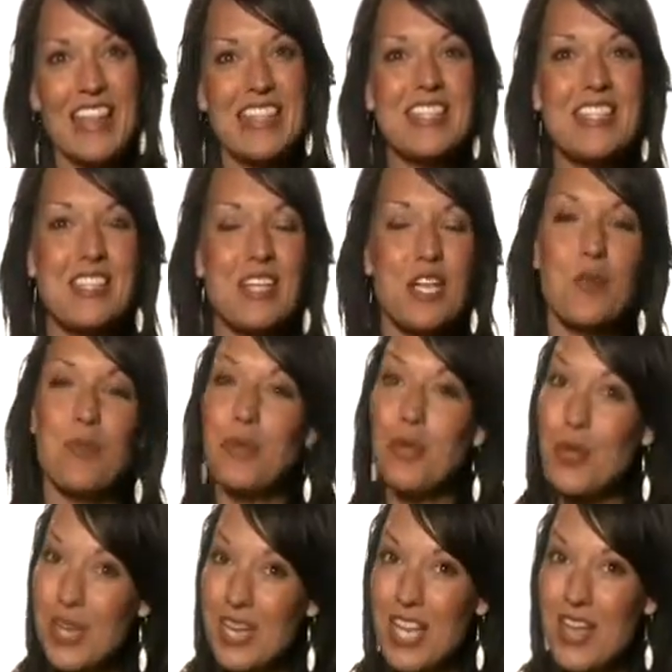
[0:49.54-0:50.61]
This is a
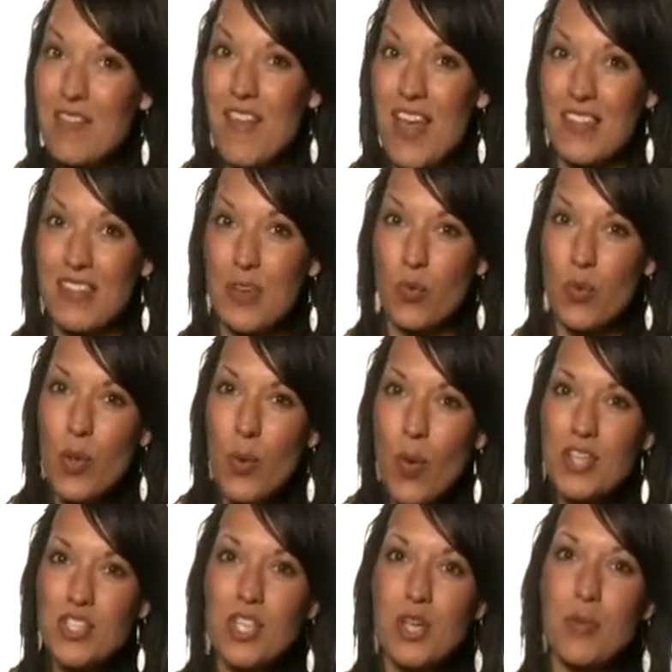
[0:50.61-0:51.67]
community event that we
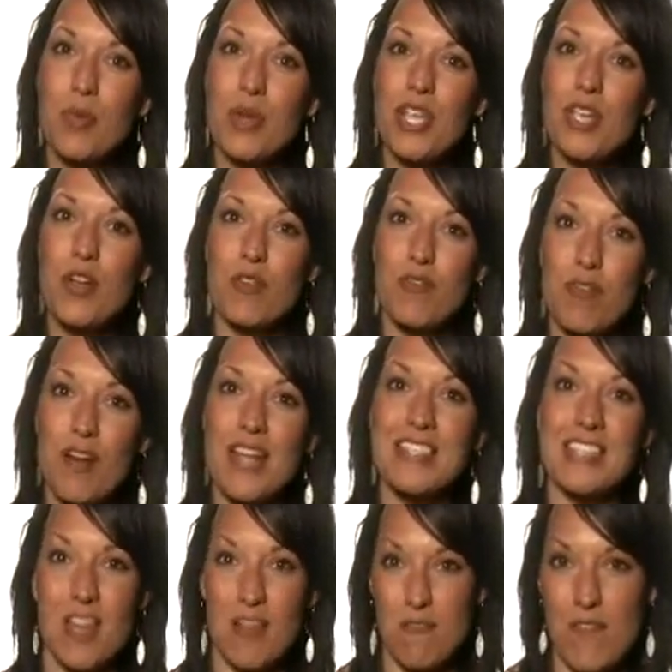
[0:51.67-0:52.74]
want you to bring your
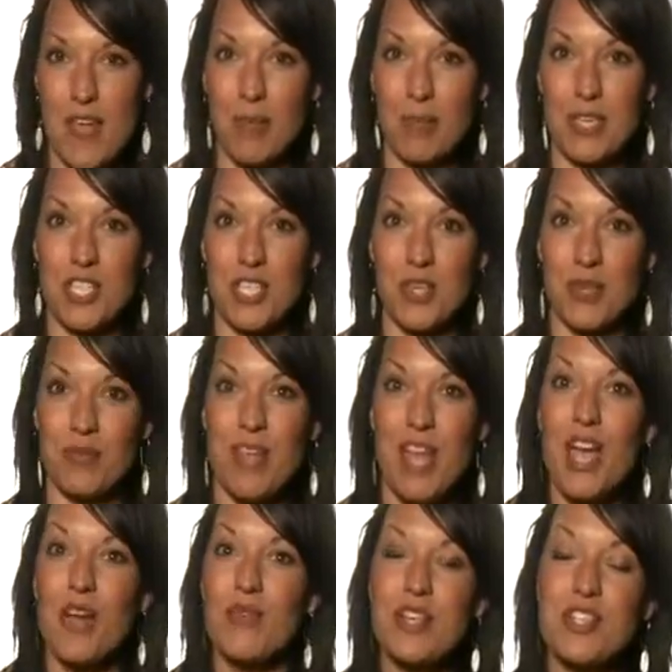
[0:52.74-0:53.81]
friends and family to.
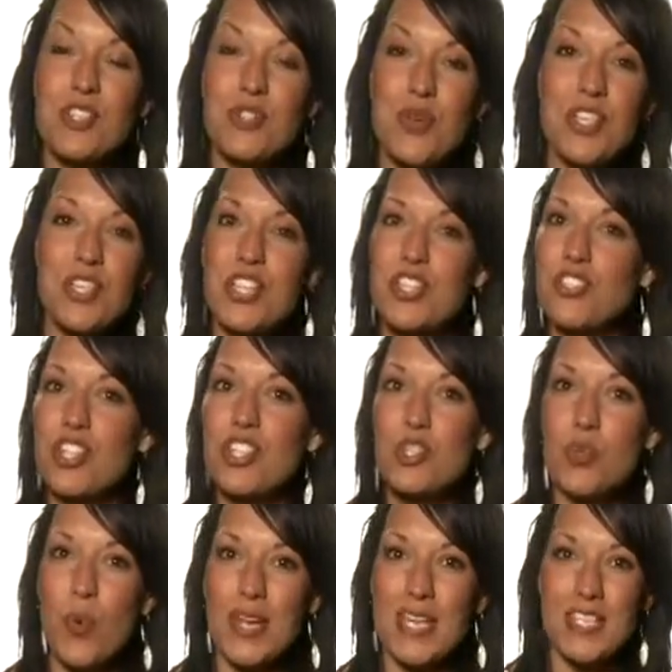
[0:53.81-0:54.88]
Registration is
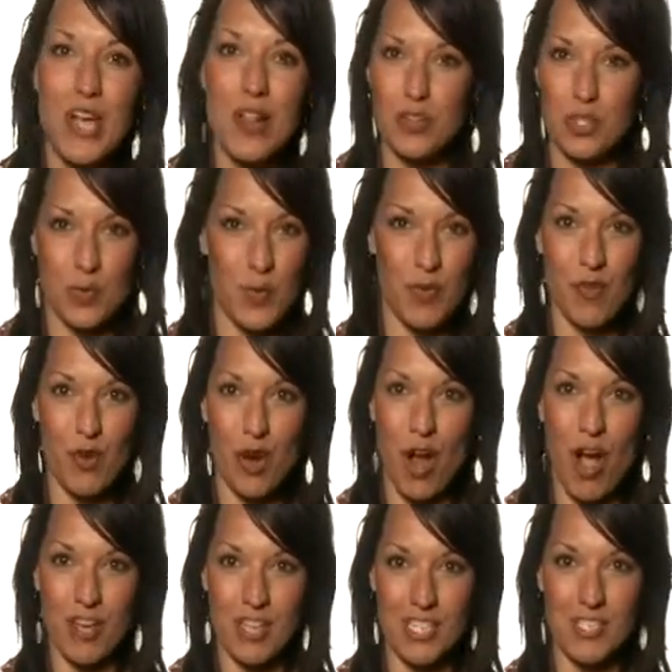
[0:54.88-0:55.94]
just $20 before
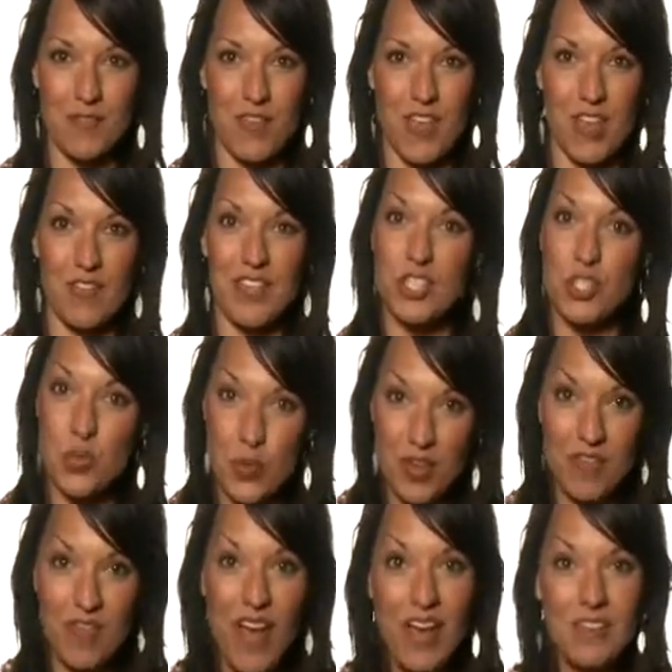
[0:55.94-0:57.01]
August 5th and
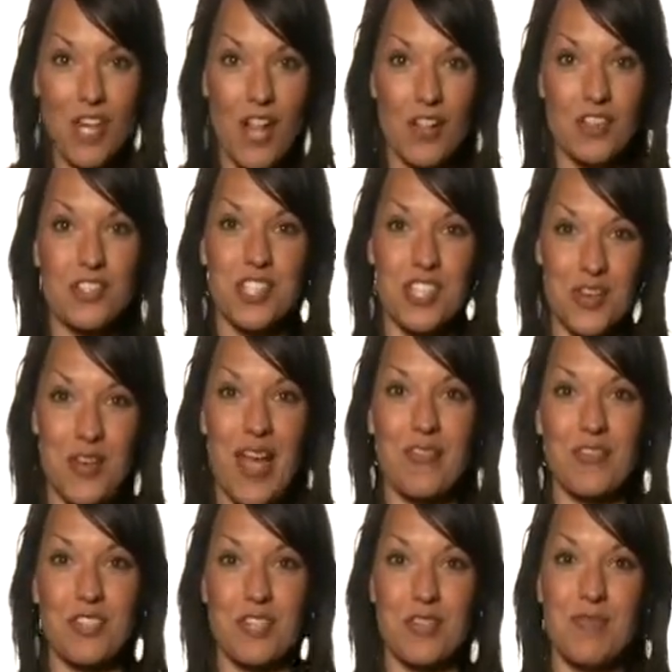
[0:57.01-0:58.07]
$25
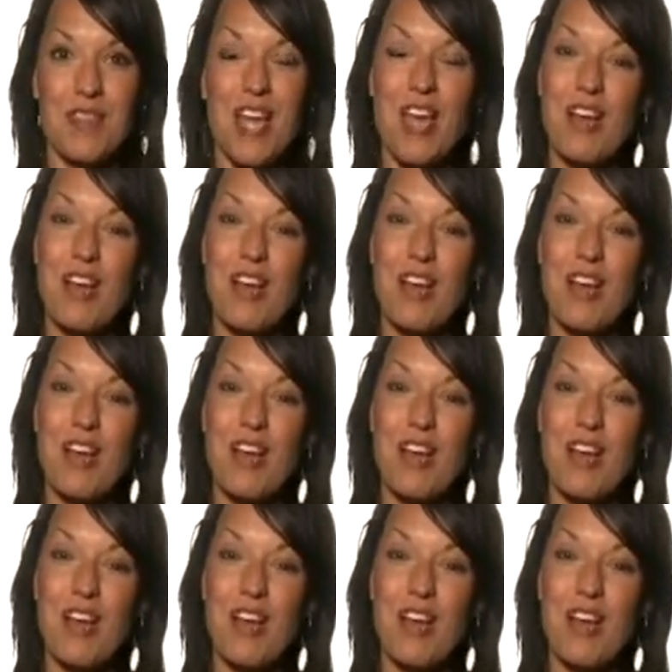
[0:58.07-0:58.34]
thereafter.